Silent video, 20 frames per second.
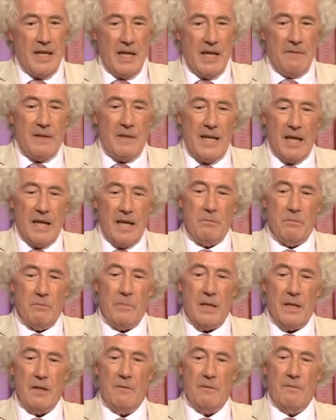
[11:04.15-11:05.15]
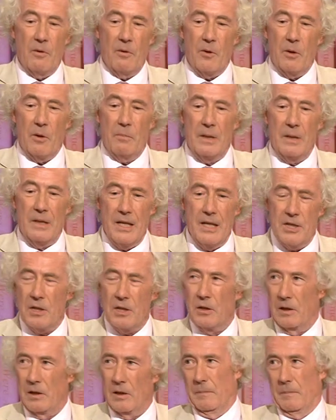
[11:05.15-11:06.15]
If it hadn't been for the
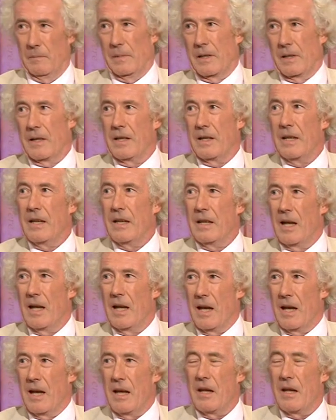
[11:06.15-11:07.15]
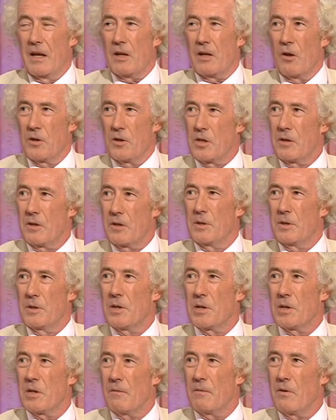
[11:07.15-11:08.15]
political
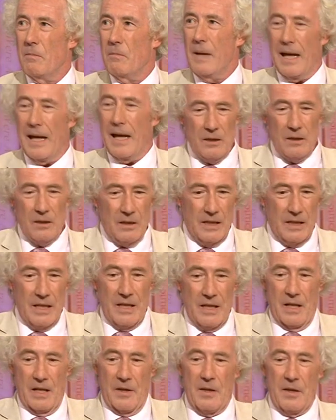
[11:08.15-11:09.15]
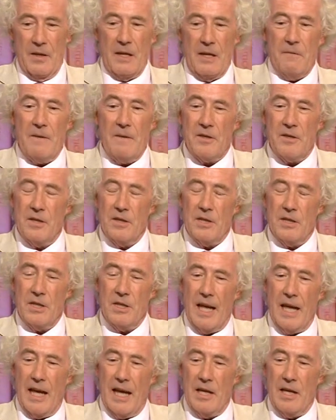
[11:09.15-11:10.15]
consequences of the battle, the effect that
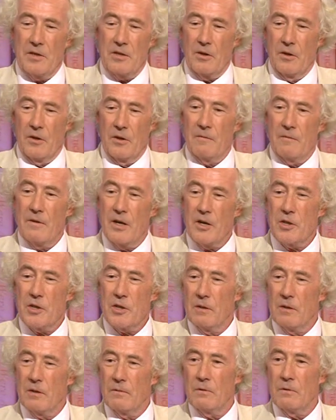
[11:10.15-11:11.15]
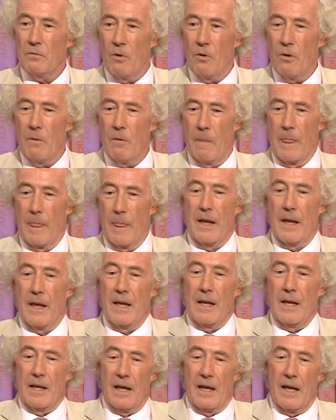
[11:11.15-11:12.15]
it had on the French Civil War,
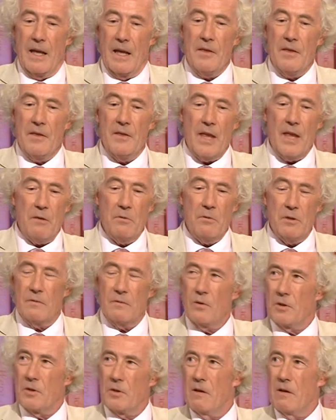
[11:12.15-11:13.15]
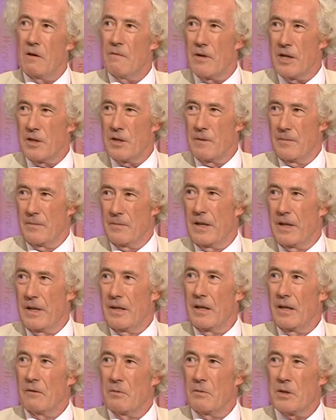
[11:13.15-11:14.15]
they would have got over it.
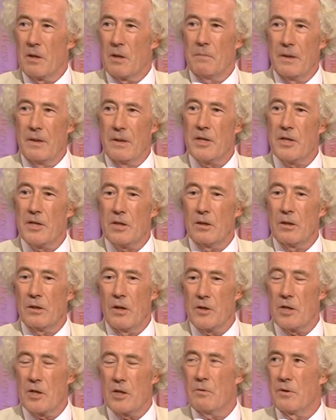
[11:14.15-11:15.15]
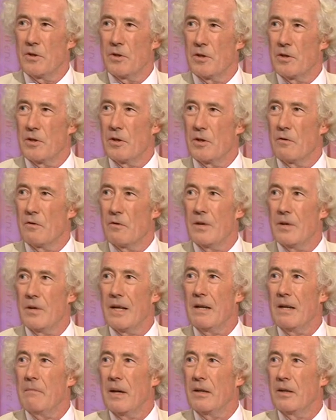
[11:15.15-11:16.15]
It was the political consequences that
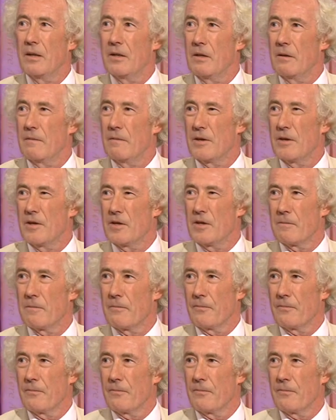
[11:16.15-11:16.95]
really made the difference.